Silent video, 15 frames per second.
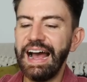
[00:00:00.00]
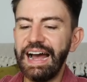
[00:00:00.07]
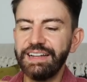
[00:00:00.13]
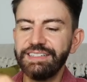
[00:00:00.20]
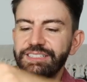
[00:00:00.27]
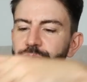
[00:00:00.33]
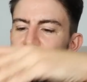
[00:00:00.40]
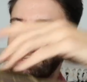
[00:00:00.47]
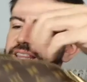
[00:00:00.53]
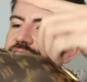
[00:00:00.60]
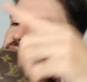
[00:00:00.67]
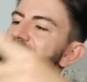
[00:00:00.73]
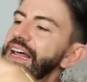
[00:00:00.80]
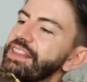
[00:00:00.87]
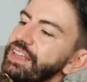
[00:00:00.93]
And with the
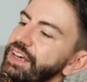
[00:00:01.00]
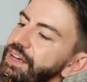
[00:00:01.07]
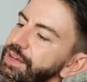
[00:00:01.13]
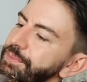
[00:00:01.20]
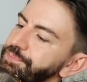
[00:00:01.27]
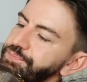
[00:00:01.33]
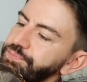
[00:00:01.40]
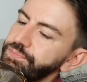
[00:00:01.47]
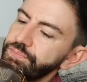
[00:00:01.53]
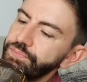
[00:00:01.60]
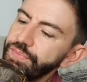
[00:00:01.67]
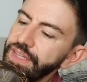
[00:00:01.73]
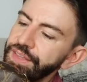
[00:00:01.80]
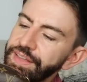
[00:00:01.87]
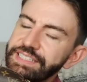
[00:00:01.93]
leather,
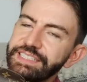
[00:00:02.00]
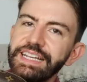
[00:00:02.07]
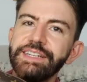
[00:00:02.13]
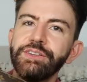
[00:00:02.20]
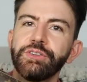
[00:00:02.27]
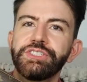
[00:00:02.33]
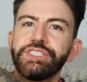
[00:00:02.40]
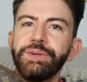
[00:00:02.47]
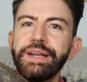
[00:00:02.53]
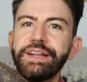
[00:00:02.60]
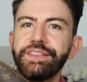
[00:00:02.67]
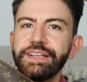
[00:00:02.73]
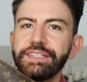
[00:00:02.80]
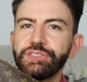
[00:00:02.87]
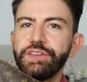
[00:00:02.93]
they say not to do anything.